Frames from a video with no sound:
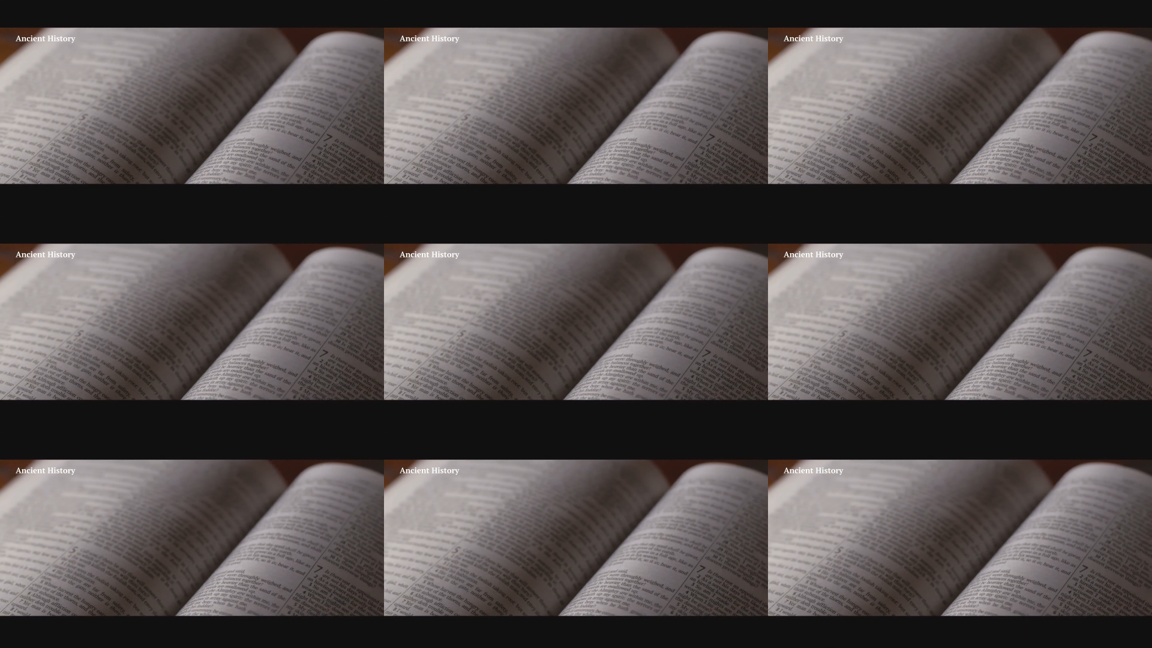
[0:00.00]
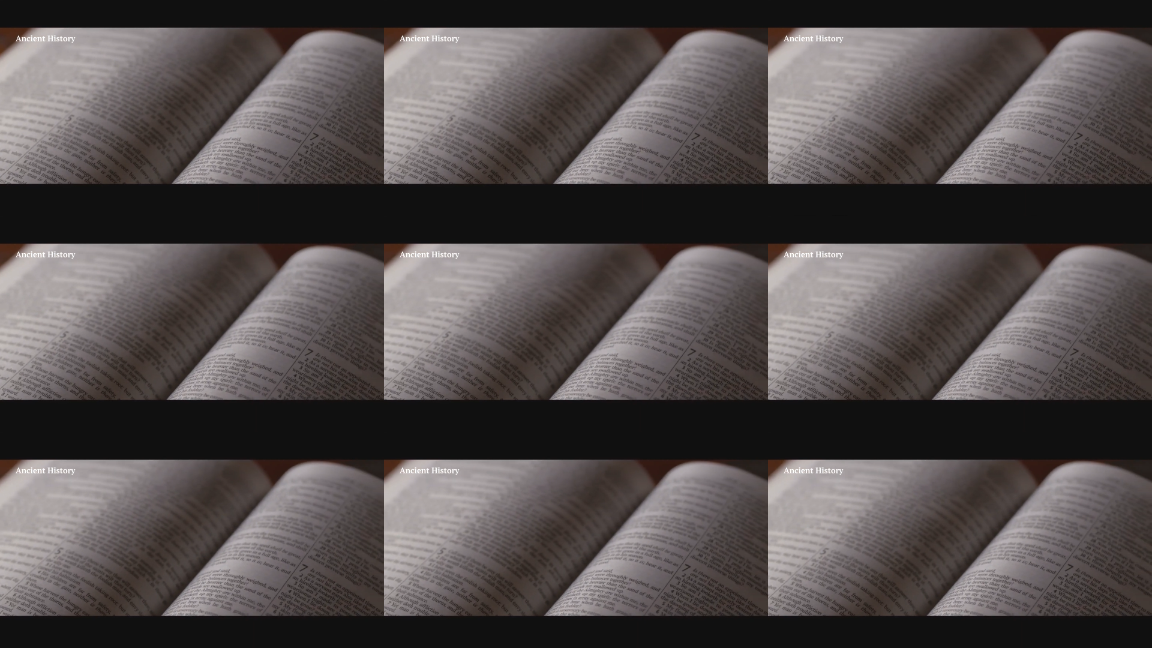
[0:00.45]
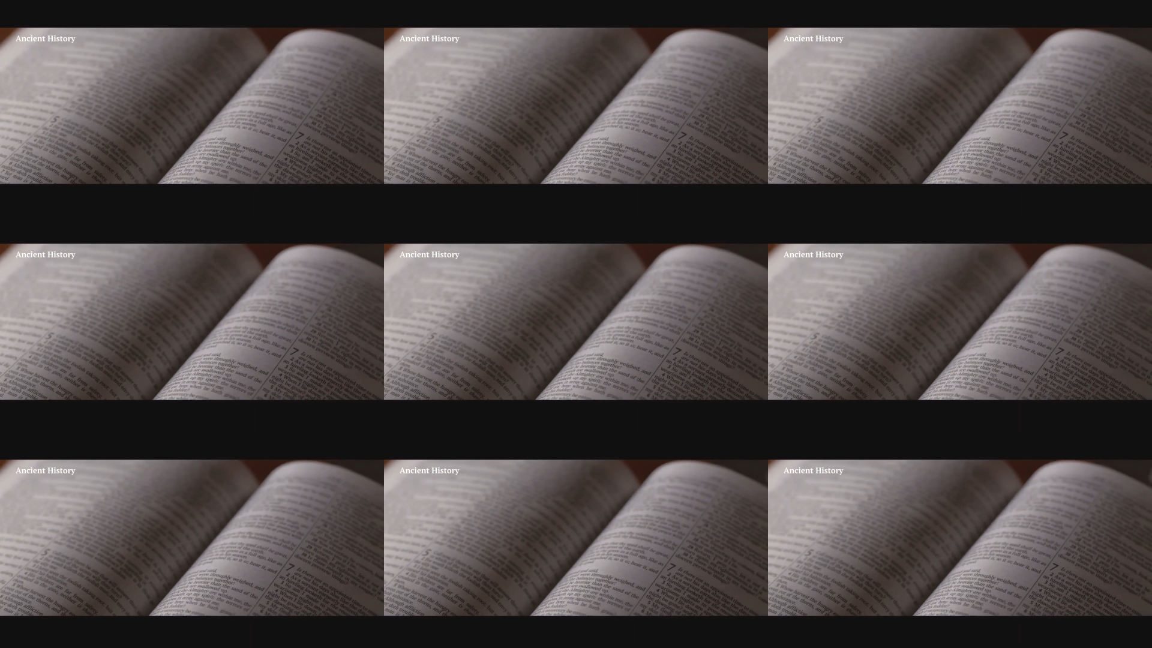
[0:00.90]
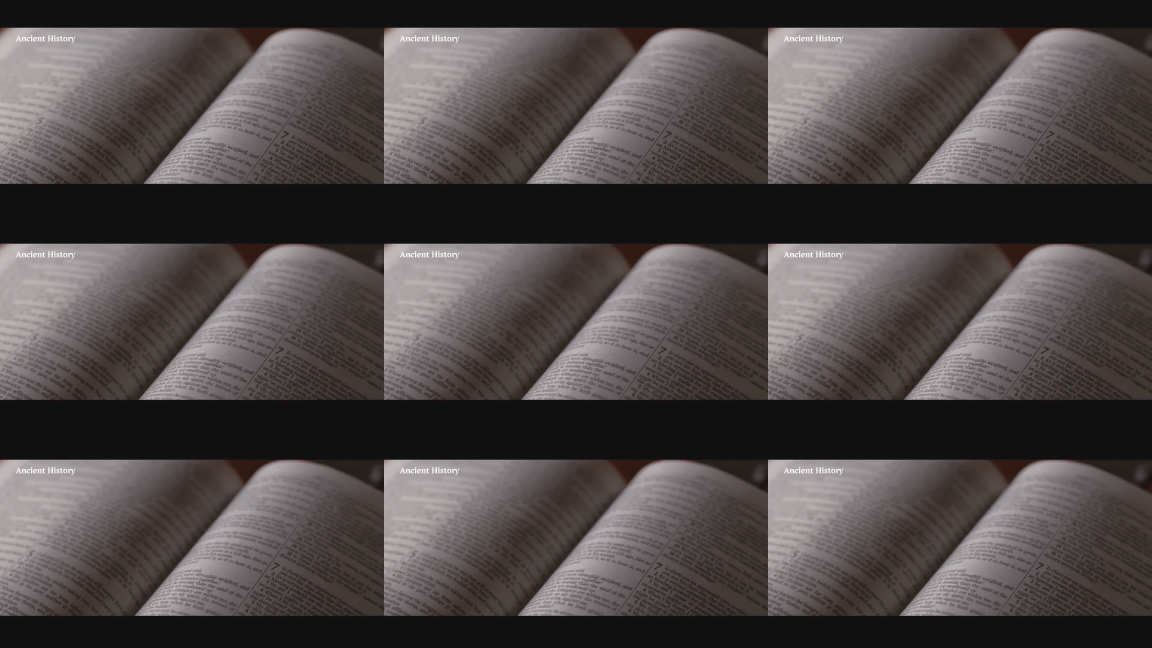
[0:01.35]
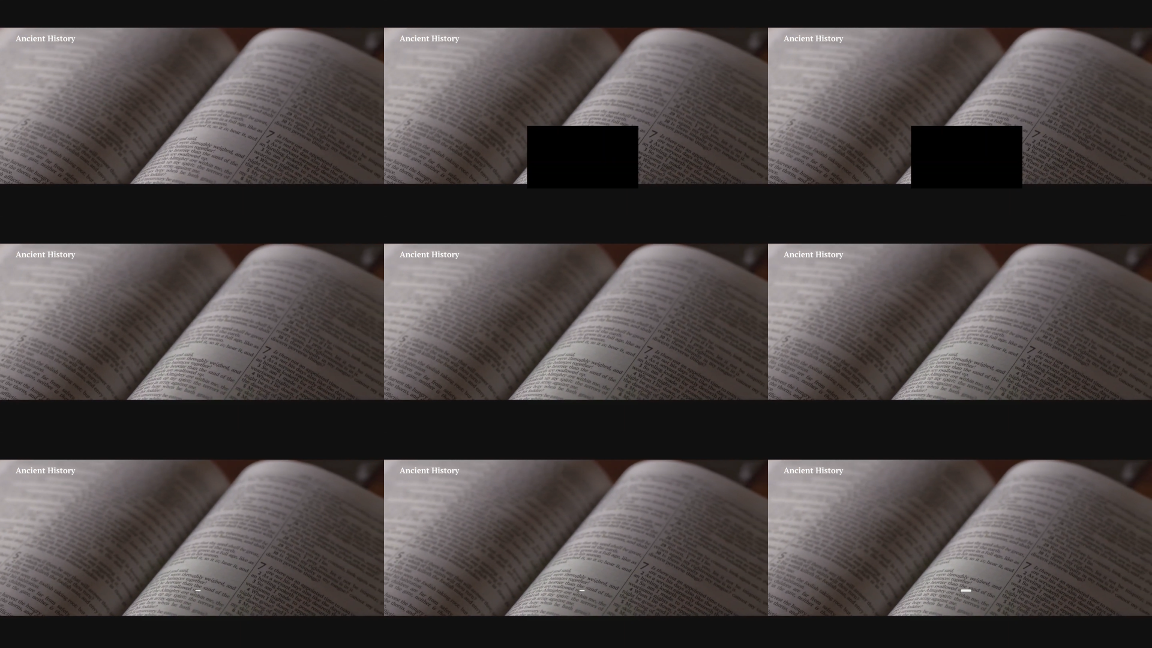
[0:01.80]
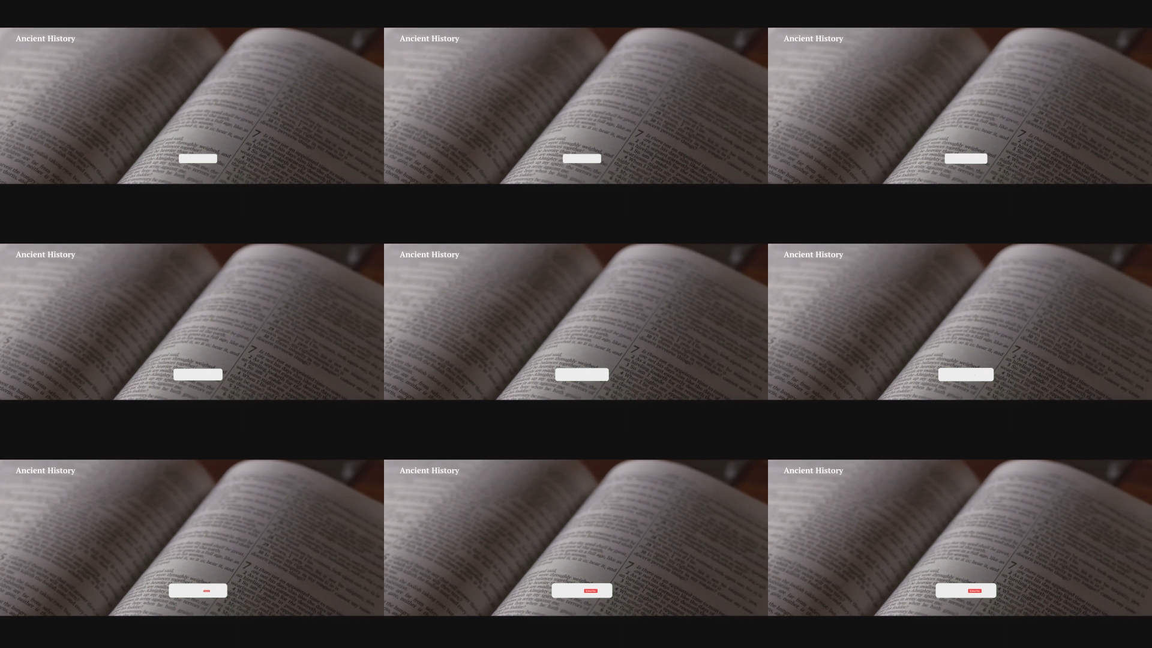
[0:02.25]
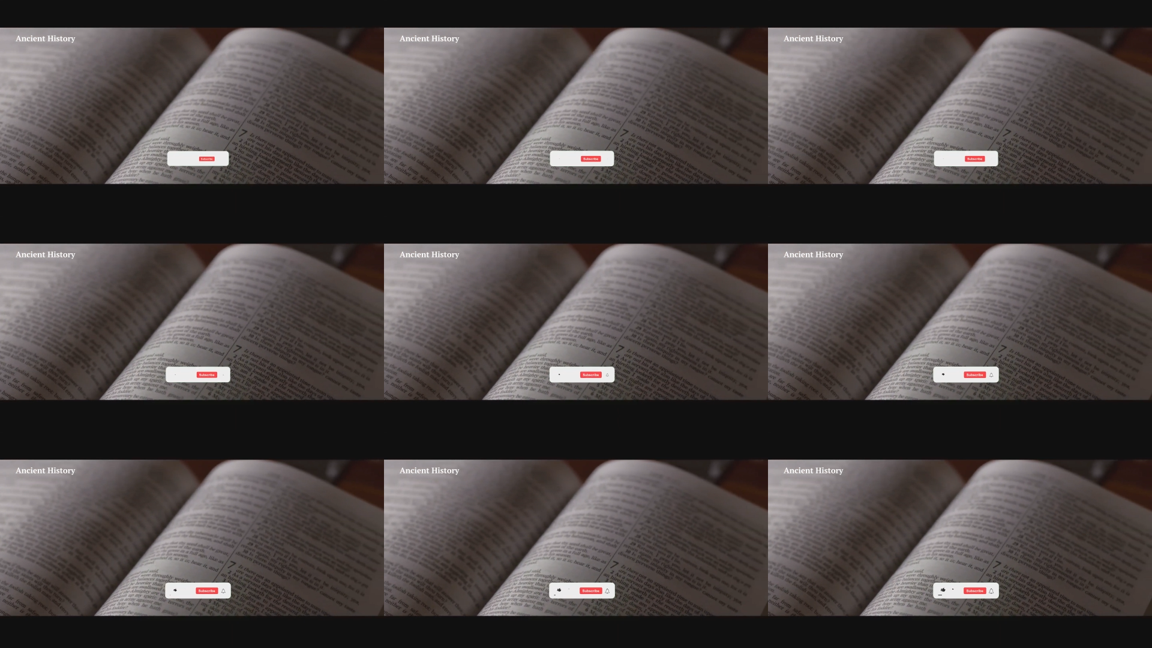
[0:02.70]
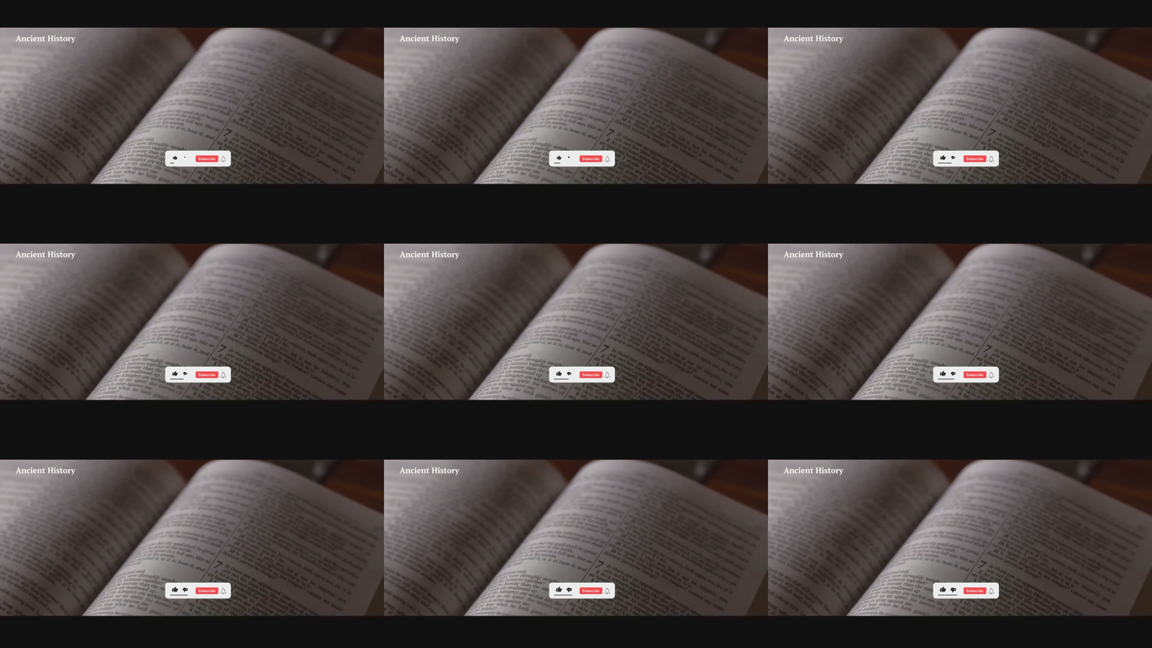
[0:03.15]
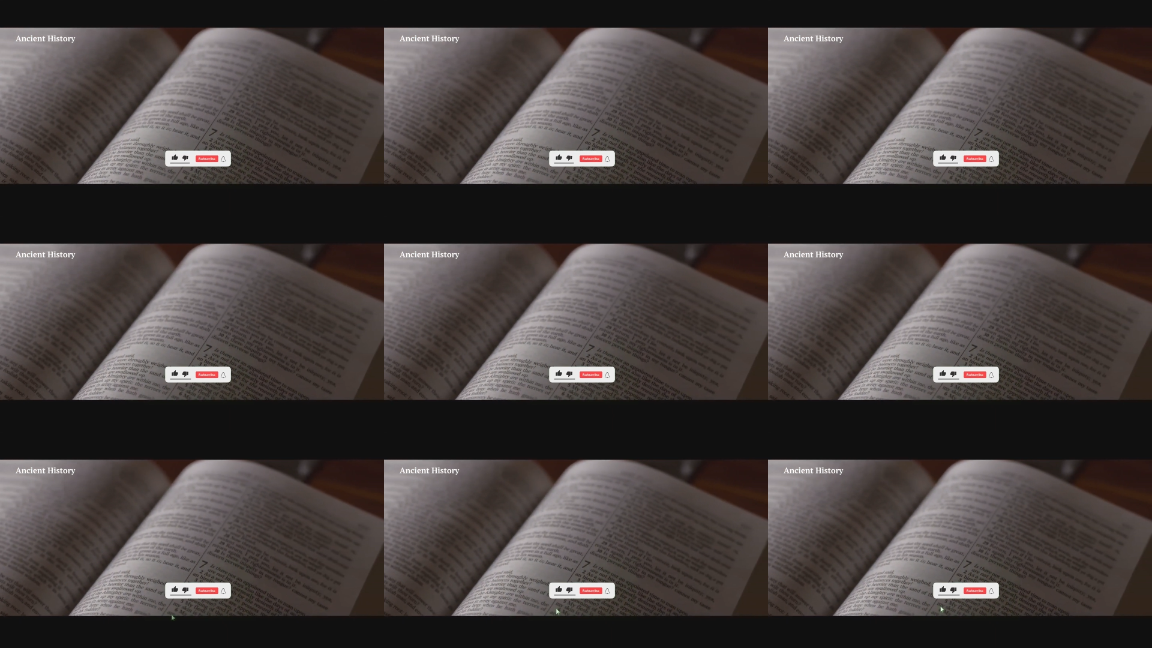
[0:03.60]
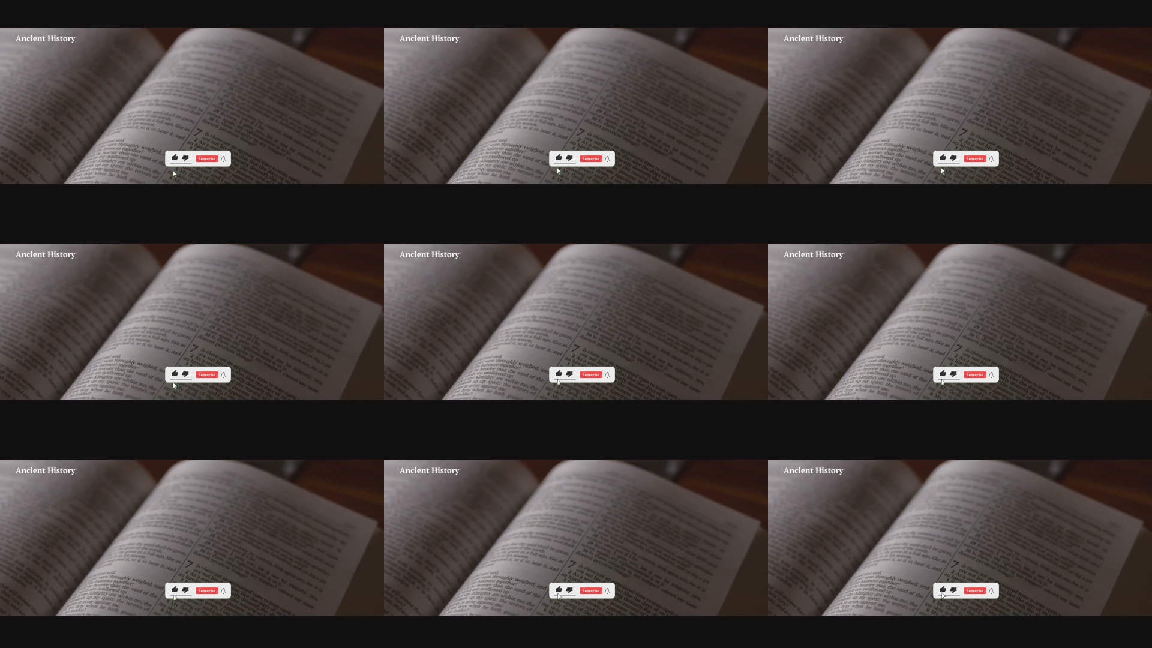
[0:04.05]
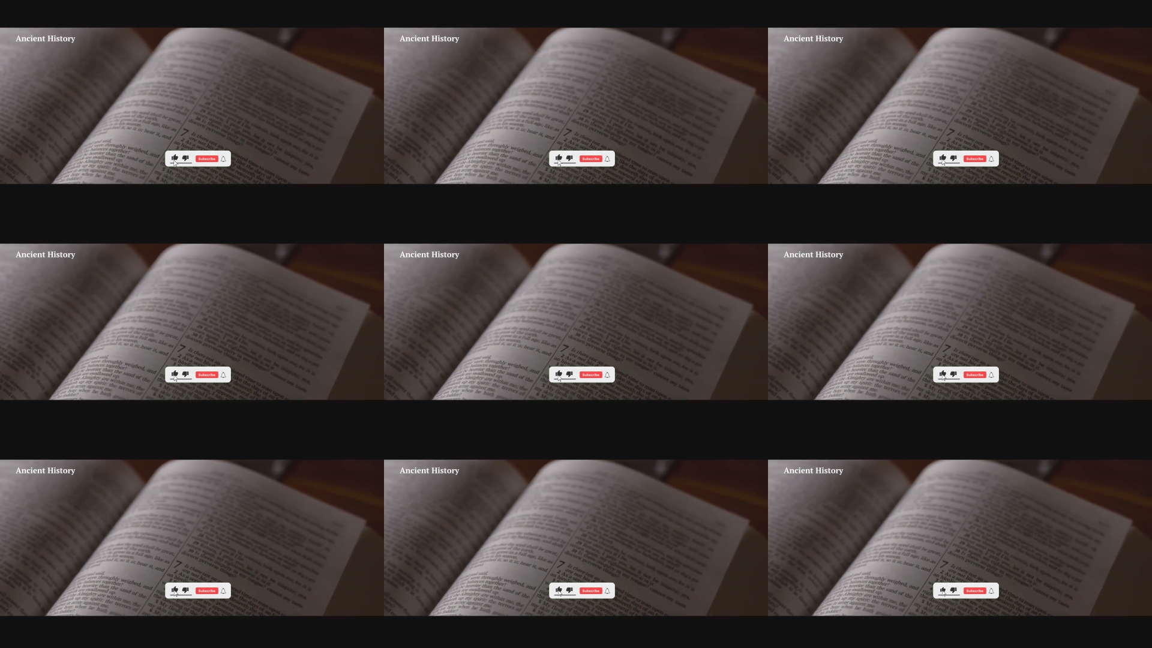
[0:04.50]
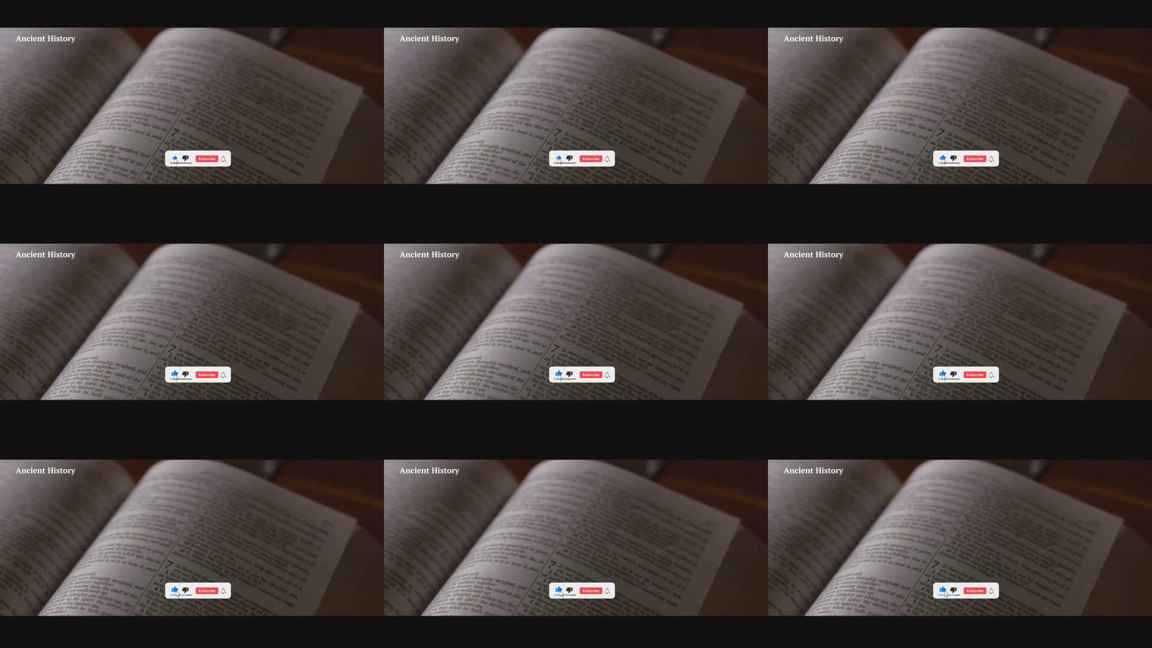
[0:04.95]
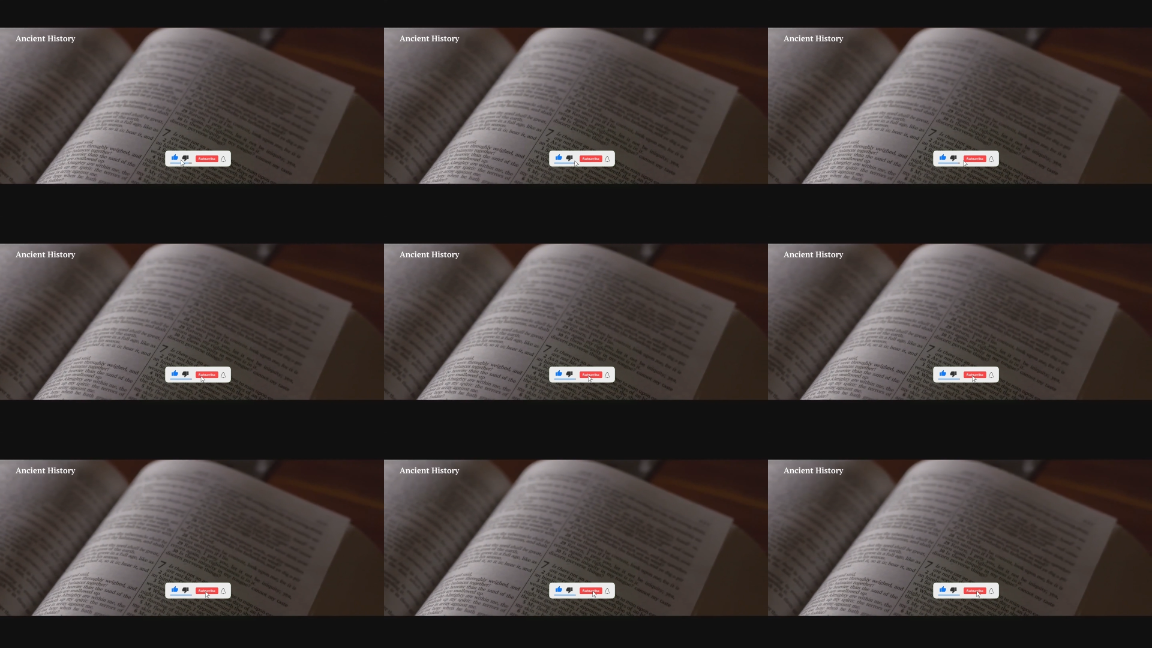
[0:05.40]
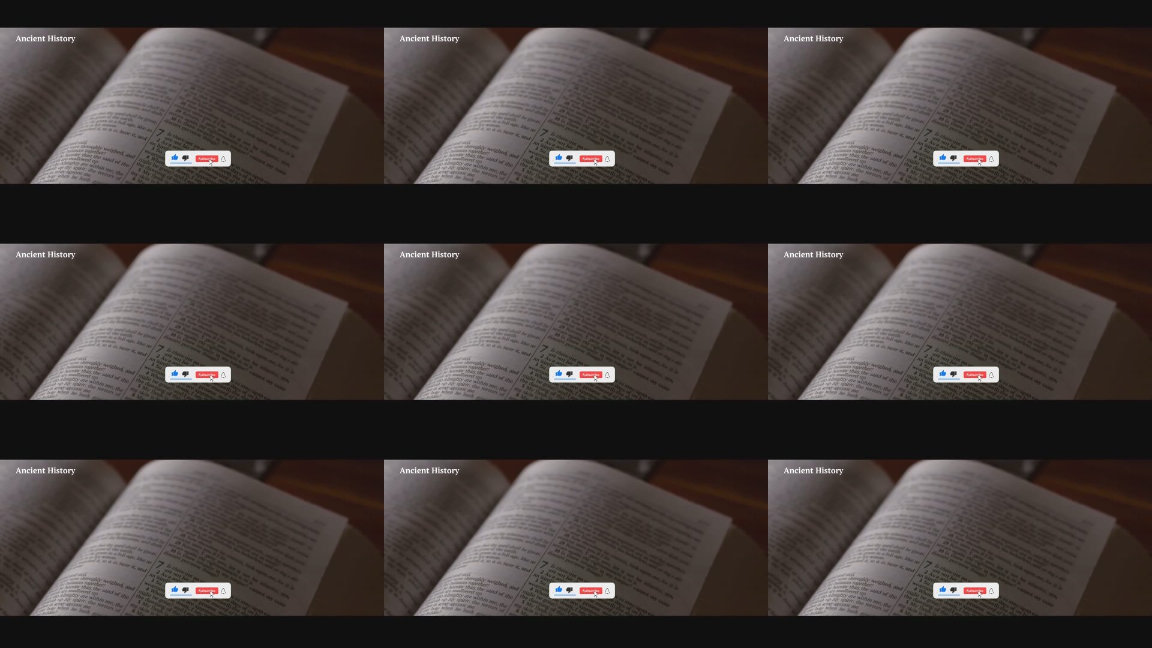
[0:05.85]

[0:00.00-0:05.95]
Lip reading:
[unreadable: no face in view]